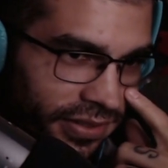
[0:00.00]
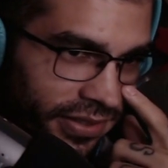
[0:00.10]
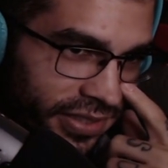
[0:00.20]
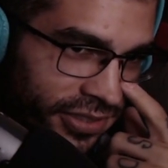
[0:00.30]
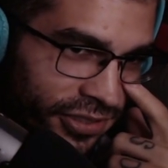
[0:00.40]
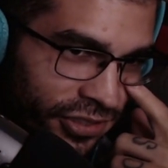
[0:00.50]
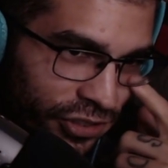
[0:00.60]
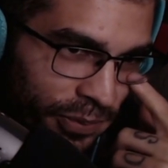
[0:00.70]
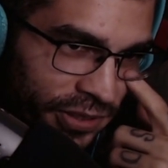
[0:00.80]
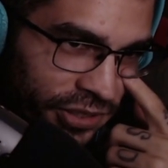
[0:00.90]
This is
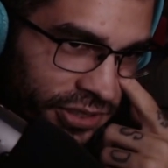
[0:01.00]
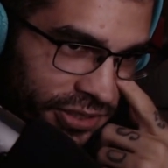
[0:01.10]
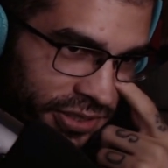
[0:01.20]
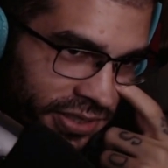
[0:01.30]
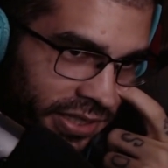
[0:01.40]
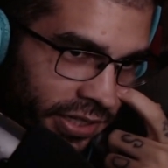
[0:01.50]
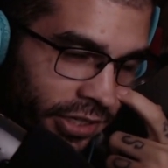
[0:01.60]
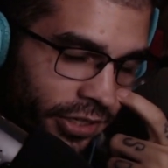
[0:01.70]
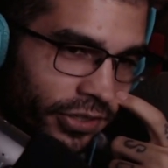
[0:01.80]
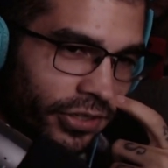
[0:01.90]
suspicious.
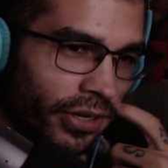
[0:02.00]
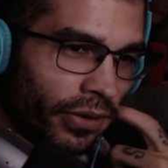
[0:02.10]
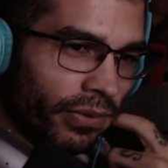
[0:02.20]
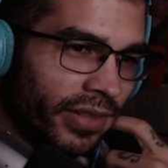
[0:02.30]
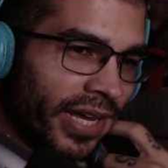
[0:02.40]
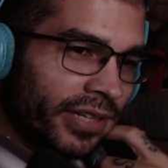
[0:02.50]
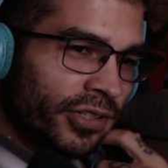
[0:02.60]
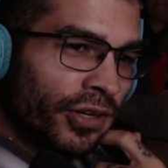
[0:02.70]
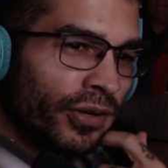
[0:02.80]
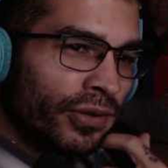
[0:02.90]
Yo, that
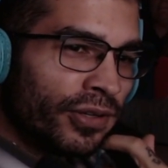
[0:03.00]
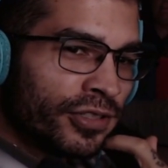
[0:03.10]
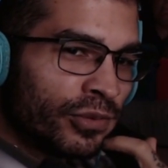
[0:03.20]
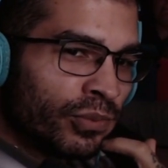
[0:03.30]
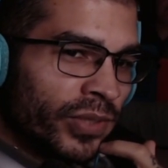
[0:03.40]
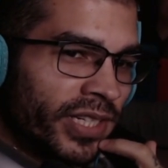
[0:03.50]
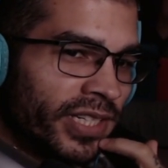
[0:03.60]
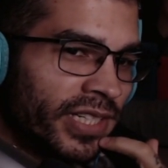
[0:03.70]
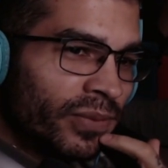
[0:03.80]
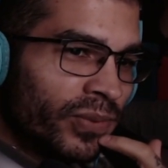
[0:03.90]
girl looks
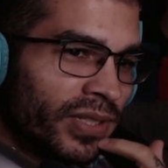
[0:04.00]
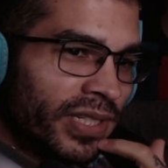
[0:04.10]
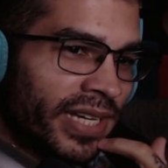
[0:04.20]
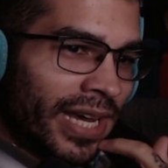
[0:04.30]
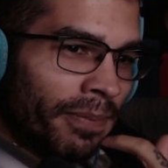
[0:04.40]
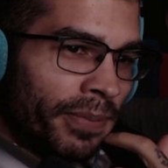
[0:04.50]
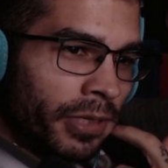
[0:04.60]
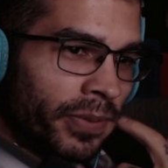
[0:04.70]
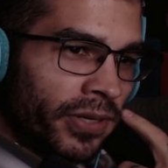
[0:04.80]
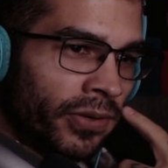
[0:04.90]
really, really happy to
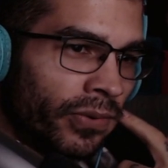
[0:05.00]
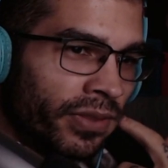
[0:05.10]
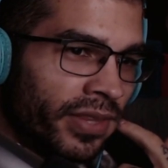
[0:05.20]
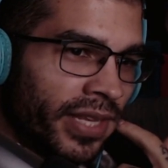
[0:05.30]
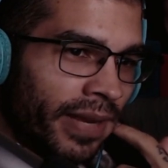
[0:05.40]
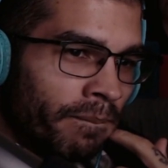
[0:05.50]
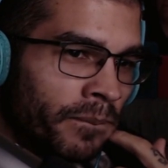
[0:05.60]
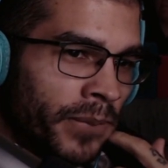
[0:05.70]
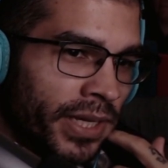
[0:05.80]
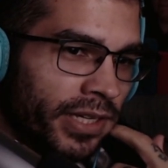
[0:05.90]
be holding that
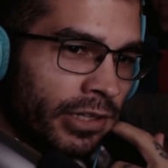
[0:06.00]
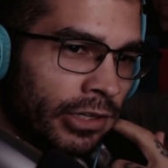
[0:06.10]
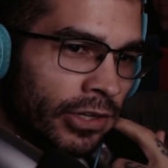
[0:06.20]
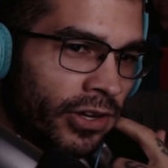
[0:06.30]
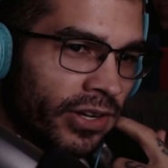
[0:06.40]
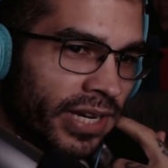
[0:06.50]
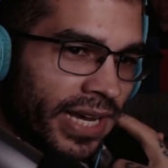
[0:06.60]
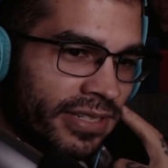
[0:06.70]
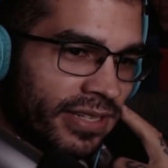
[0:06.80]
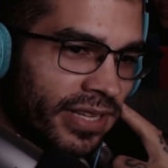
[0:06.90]
big, long
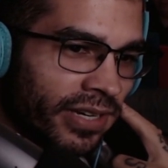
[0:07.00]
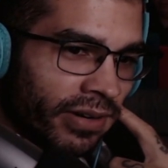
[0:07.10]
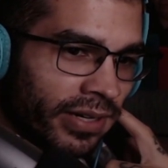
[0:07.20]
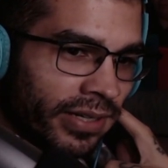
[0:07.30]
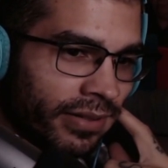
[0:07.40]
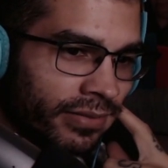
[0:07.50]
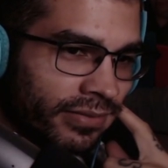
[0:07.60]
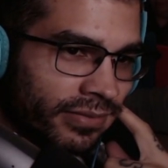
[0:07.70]
ass thing right here.